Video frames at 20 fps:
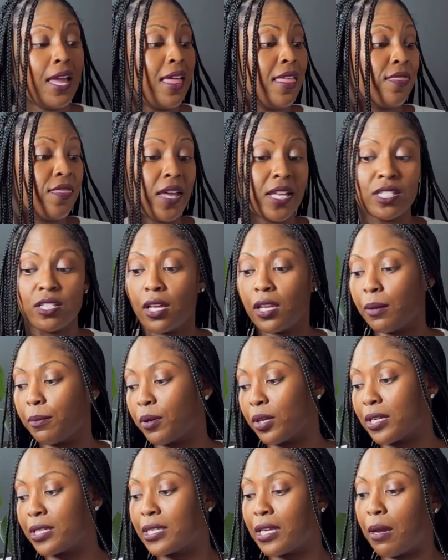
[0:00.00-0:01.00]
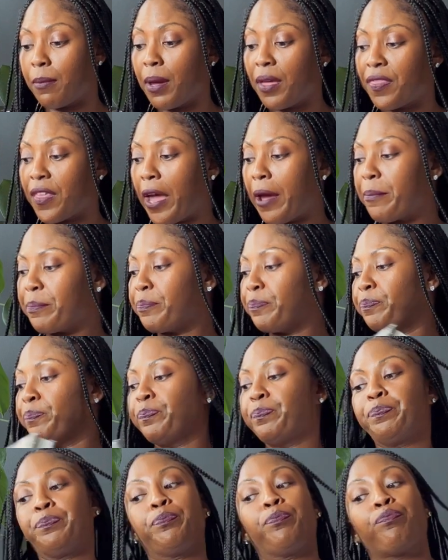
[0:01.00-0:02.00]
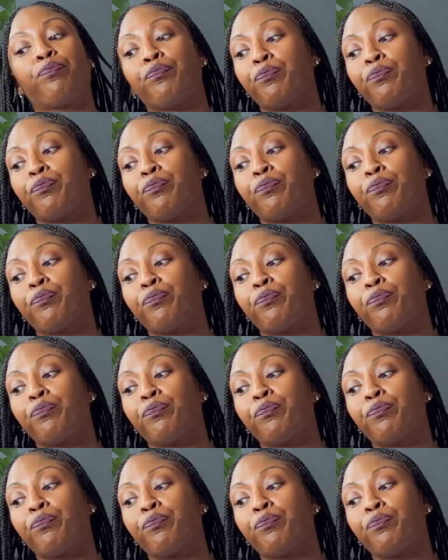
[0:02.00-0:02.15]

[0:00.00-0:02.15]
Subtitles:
That's all I'm gonna say about that.